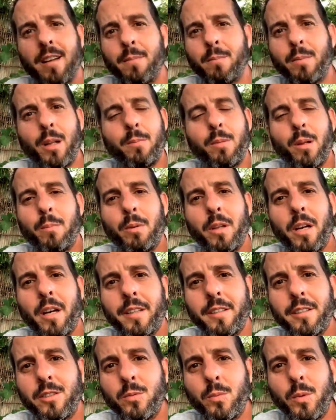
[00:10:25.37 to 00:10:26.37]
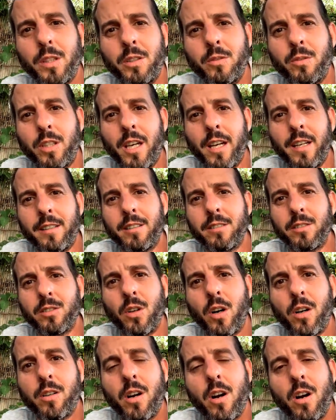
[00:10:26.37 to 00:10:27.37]
and blah blah blah. This is what you get. This
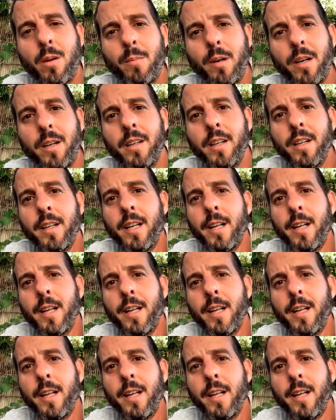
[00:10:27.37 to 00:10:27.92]
is all karma.